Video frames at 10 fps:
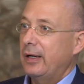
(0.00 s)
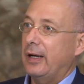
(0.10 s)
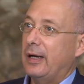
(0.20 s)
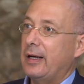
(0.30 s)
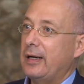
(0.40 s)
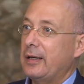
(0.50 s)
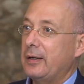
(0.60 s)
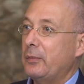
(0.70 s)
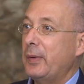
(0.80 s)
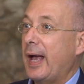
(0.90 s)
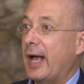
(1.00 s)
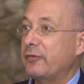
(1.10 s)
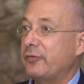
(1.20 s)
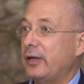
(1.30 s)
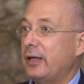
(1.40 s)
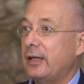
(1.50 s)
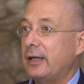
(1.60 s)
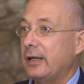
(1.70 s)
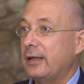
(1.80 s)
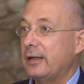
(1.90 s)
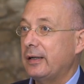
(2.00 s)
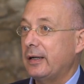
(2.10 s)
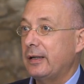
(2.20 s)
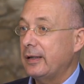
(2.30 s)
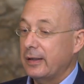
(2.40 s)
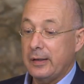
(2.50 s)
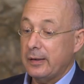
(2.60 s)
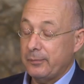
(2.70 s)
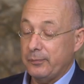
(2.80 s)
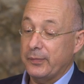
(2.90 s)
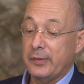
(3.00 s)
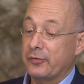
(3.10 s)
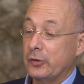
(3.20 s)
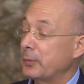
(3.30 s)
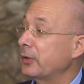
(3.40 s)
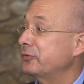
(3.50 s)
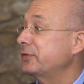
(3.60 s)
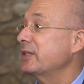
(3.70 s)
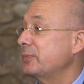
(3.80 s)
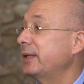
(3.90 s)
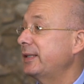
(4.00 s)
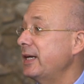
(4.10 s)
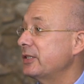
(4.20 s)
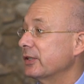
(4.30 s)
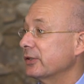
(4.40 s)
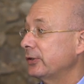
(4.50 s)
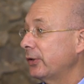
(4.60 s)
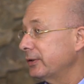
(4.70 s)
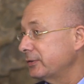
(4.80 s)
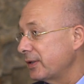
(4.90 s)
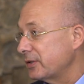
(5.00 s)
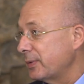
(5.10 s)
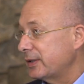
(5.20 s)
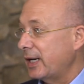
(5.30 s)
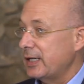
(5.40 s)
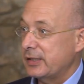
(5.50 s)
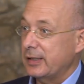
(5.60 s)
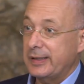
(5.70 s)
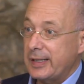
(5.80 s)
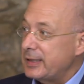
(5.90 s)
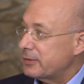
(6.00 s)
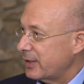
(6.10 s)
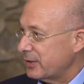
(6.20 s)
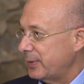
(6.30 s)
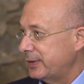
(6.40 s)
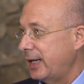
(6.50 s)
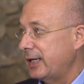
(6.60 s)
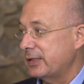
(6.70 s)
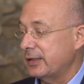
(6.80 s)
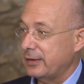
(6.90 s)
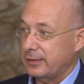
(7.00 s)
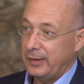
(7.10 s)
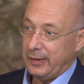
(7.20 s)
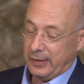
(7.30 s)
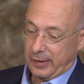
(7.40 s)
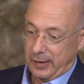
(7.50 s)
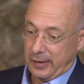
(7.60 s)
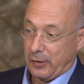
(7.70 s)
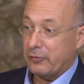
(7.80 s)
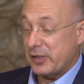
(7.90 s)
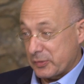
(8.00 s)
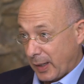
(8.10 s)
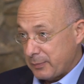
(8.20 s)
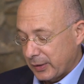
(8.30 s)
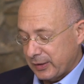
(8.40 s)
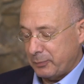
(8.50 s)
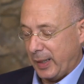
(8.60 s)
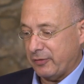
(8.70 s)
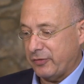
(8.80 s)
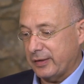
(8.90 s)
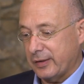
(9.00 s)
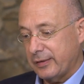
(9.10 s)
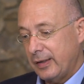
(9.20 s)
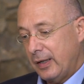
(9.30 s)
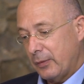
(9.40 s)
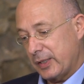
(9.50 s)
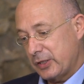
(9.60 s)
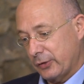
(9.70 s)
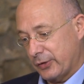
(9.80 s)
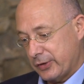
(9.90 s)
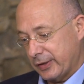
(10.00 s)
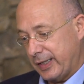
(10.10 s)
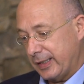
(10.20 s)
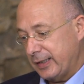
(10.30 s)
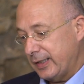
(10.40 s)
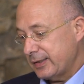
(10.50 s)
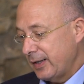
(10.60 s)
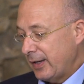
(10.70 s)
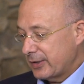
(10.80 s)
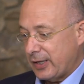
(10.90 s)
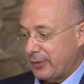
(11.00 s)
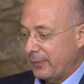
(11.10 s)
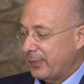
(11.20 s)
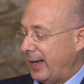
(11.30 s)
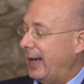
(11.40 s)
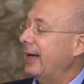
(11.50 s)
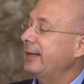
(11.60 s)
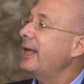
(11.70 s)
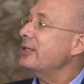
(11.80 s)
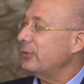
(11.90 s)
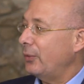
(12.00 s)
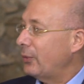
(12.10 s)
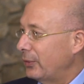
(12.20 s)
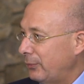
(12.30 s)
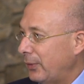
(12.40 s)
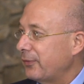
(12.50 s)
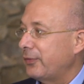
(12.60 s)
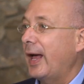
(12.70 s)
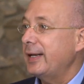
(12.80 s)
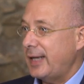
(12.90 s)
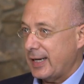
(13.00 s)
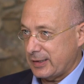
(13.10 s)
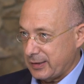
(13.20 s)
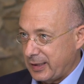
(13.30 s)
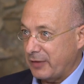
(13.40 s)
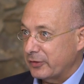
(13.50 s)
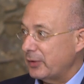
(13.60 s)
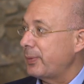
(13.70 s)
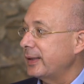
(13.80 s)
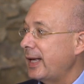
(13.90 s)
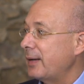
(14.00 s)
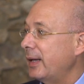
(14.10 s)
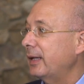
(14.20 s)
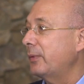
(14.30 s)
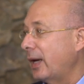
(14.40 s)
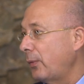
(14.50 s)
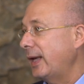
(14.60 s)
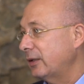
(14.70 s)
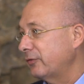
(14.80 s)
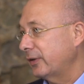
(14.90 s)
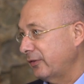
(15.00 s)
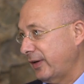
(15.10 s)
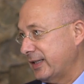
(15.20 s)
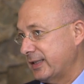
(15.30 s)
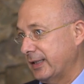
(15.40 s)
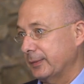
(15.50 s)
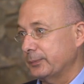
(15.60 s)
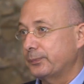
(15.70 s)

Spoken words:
We have the phenomenon of transplantations, lung transplantation, kidney transplantation, of which my mother benefited when she lost her kidneys. So that's all wonderful. And yes, given the pandemic, we are waiting for the vaccine.